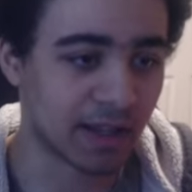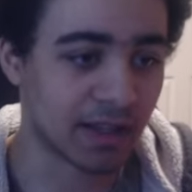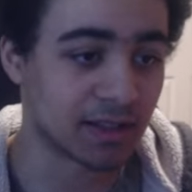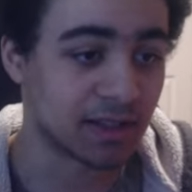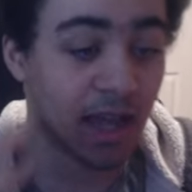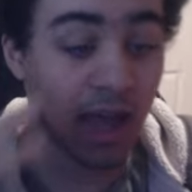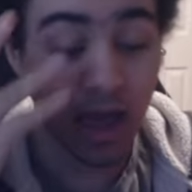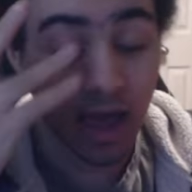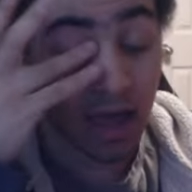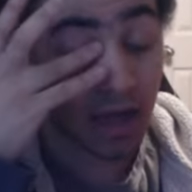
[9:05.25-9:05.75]

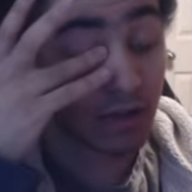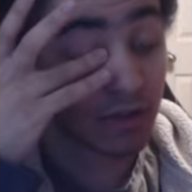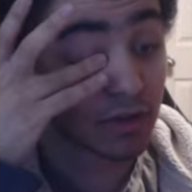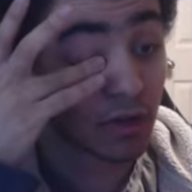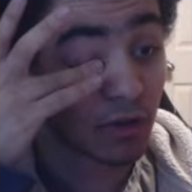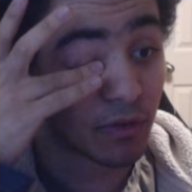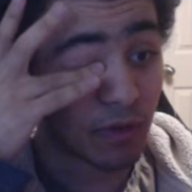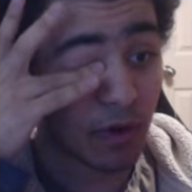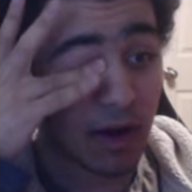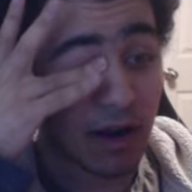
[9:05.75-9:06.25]
Because
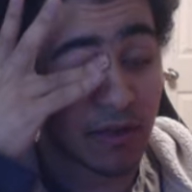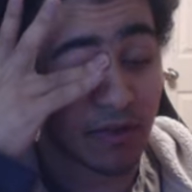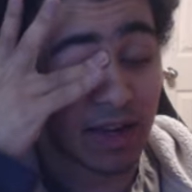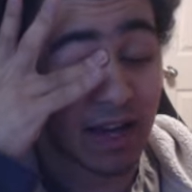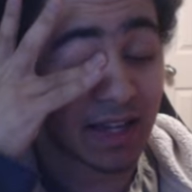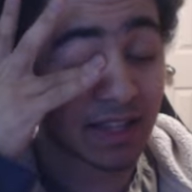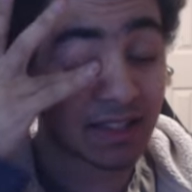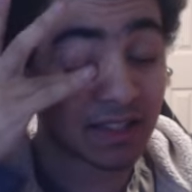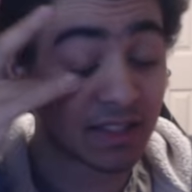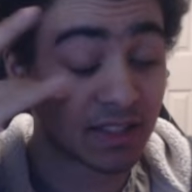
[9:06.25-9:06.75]
so far I've
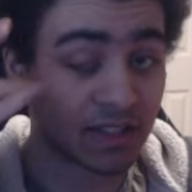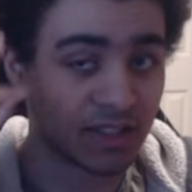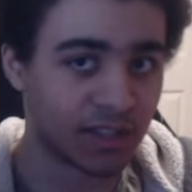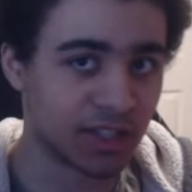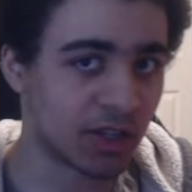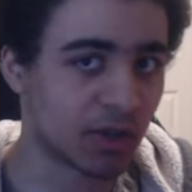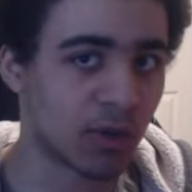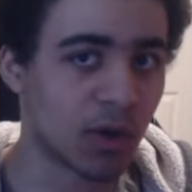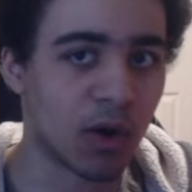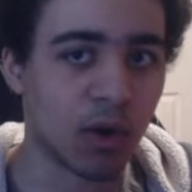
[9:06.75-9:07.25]
gotten
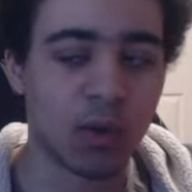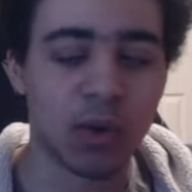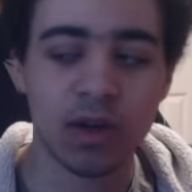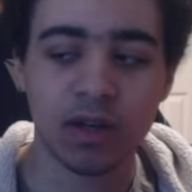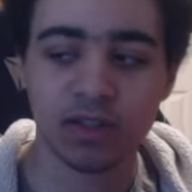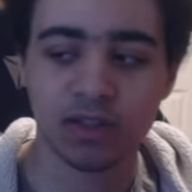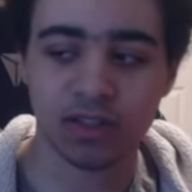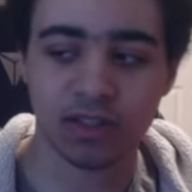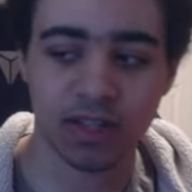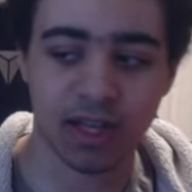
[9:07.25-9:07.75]
0
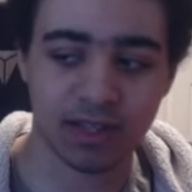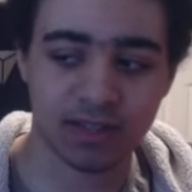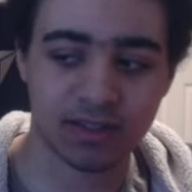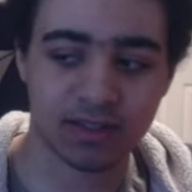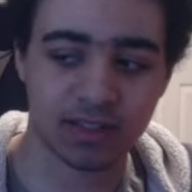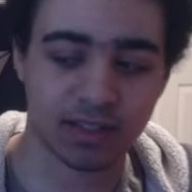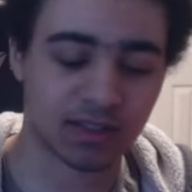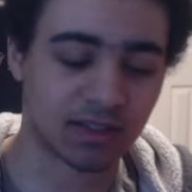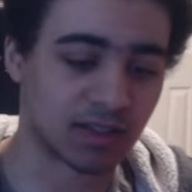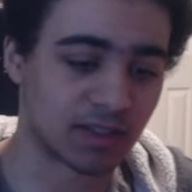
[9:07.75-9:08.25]
slot
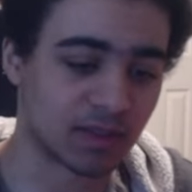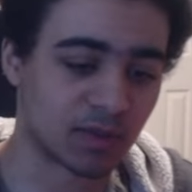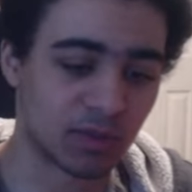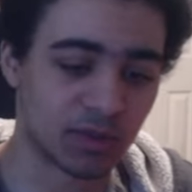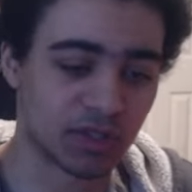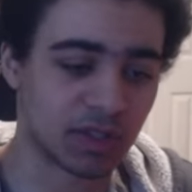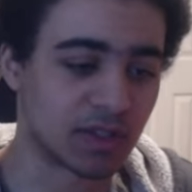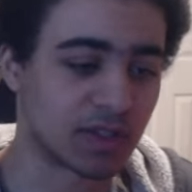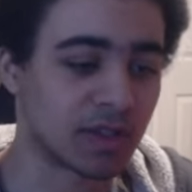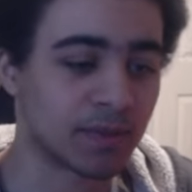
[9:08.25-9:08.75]
6s,
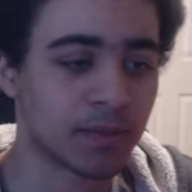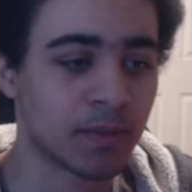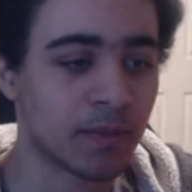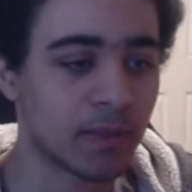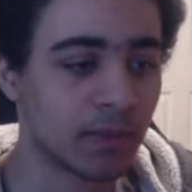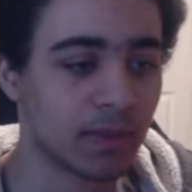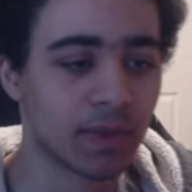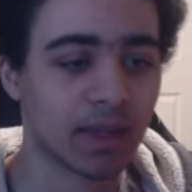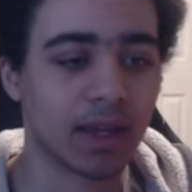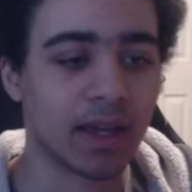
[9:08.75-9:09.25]
which is
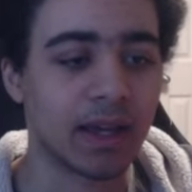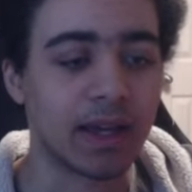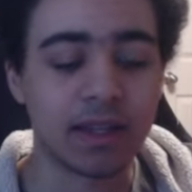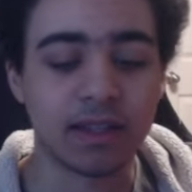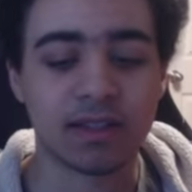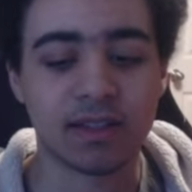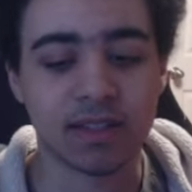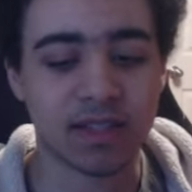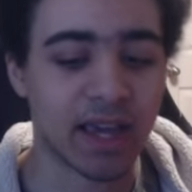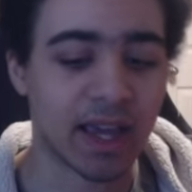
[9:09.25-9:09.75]

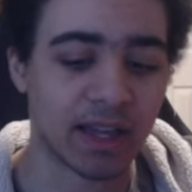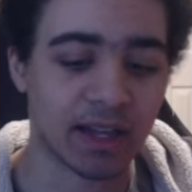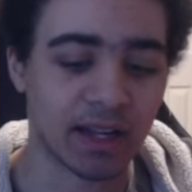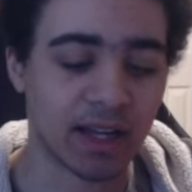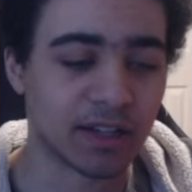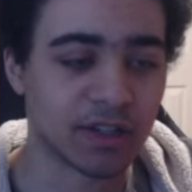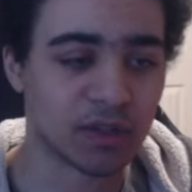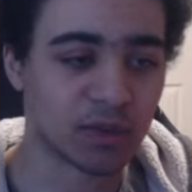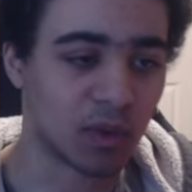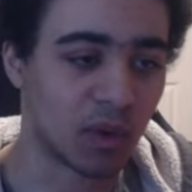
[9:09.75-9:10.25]
insane,
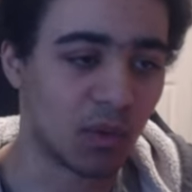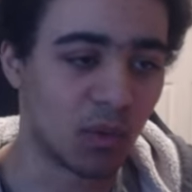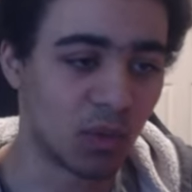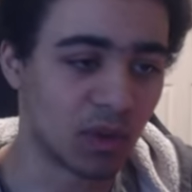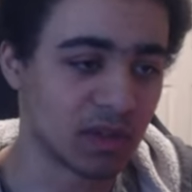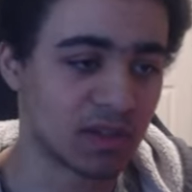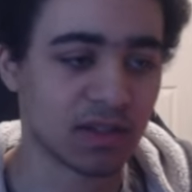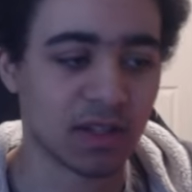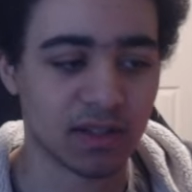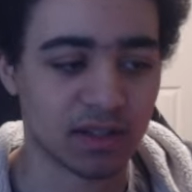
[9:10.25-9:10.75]
and I just want
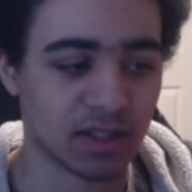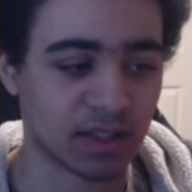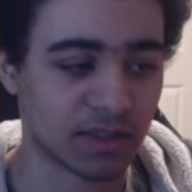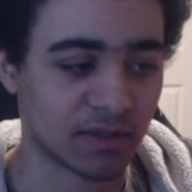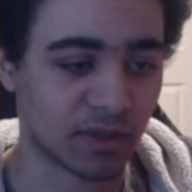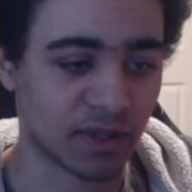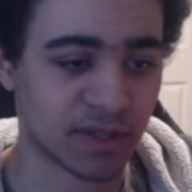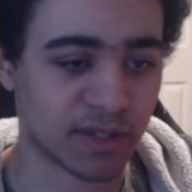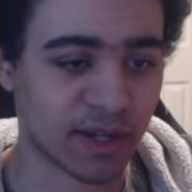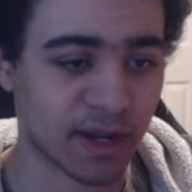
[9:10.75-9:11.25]
1 slot 6
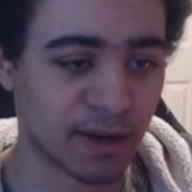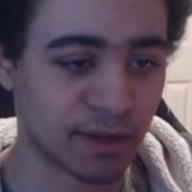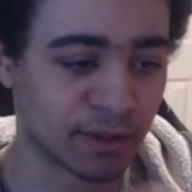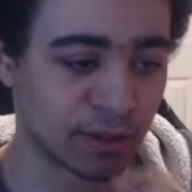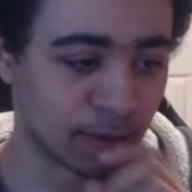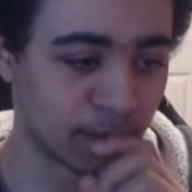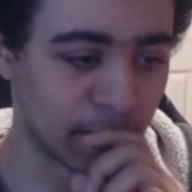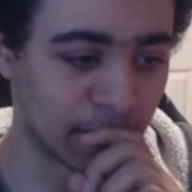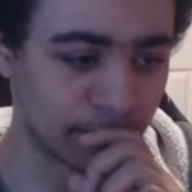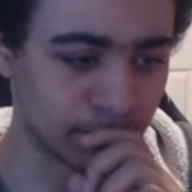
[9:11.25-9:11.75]
for each
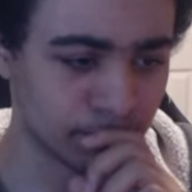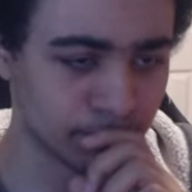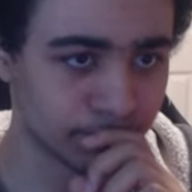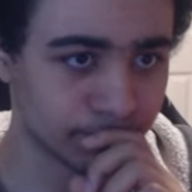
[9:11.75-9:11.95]
character. But